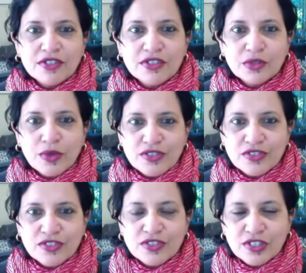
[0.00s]
first
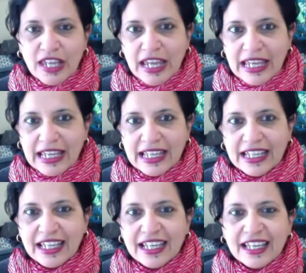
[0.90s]
question
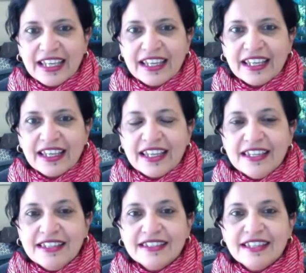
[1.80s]
today.
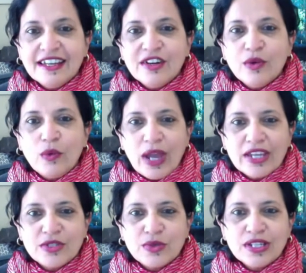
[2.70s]
Is there a
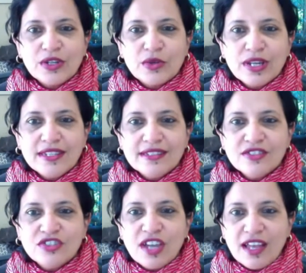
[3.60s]
way to increase
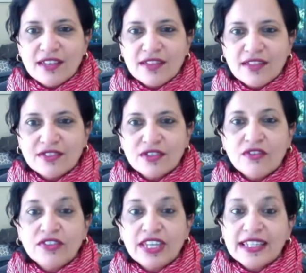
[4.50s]
the chance
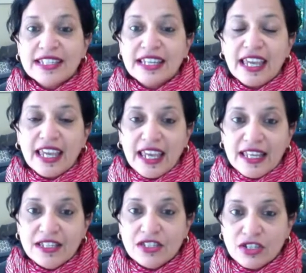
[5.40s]
of getting
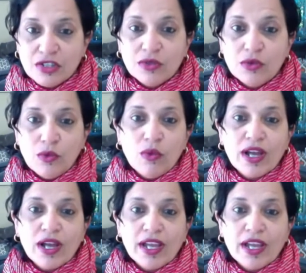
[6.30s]
into
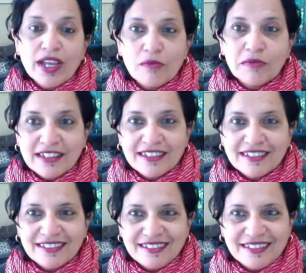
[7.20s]
Y
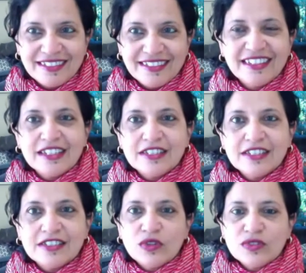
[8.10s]
Combinator?
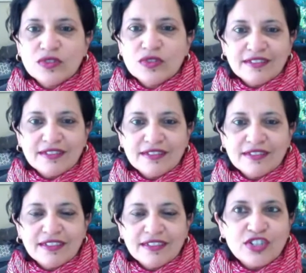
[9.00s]
So
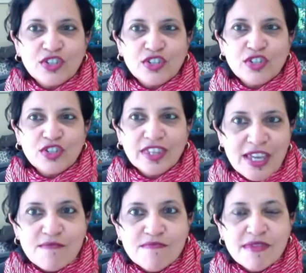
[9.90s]
the rejection
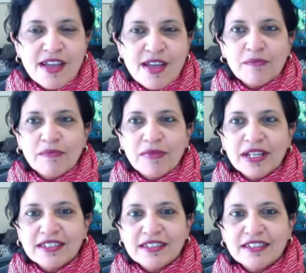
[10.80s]
theme,
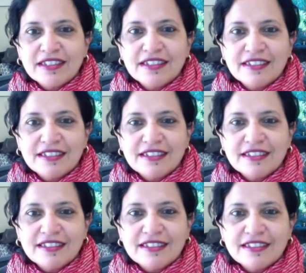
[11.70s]
but this is
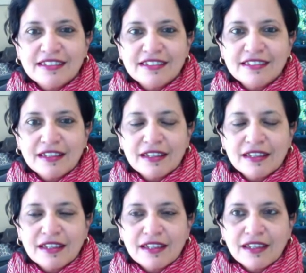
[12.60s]
kind
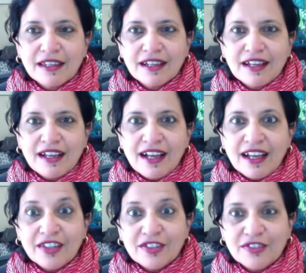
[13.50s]
of
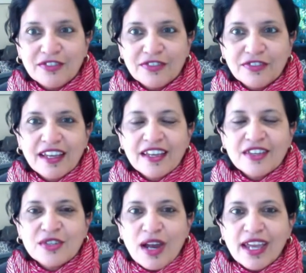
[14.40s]
trying
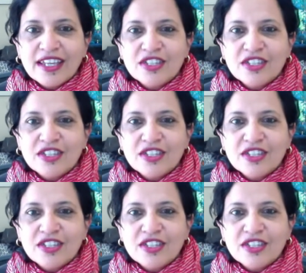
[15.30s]
to